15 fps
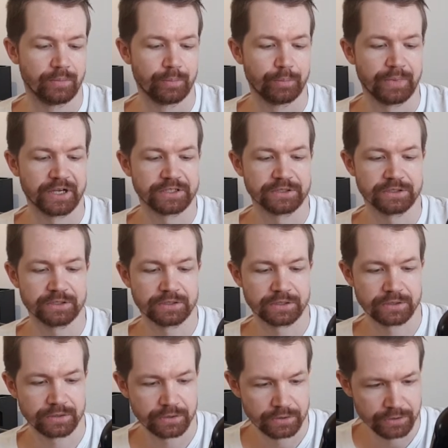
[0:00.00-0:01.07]

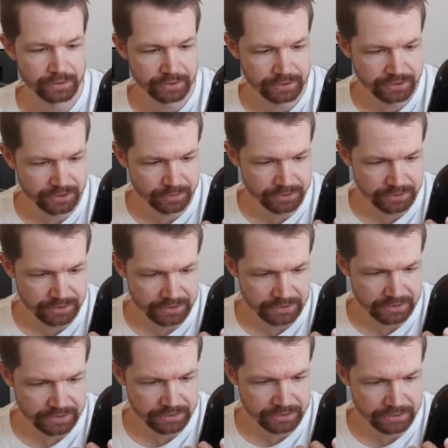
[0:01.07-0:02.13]
medal. It seems
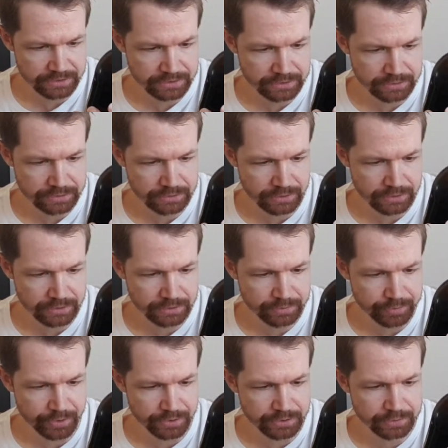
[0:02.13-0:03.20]
like it's not
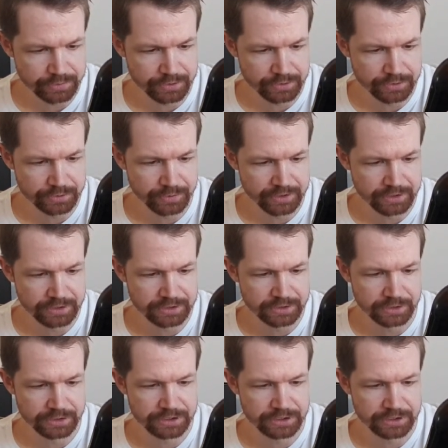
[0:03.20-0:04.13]
possible, but it's the